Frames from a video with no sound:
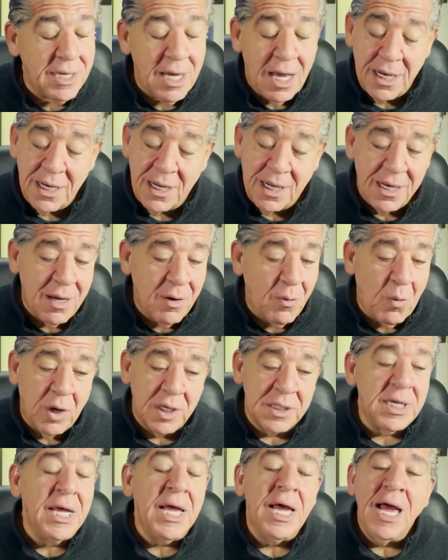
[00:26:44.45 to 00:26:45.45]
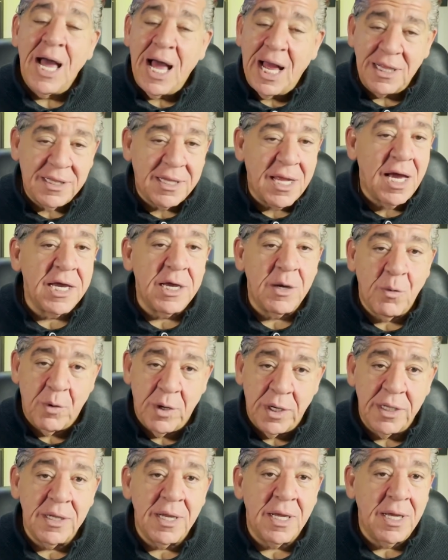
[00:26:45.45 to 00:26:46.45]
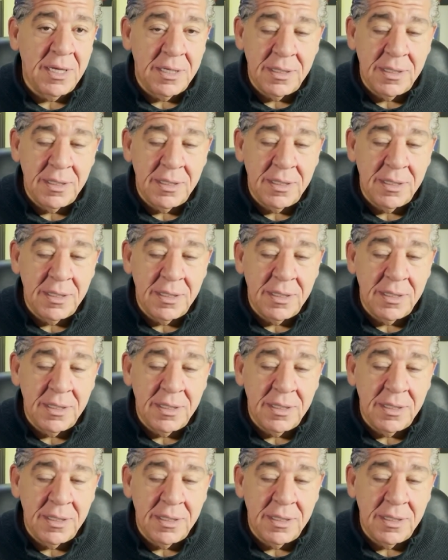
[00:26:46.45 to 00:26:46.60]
No, no, no. What I'll tell you when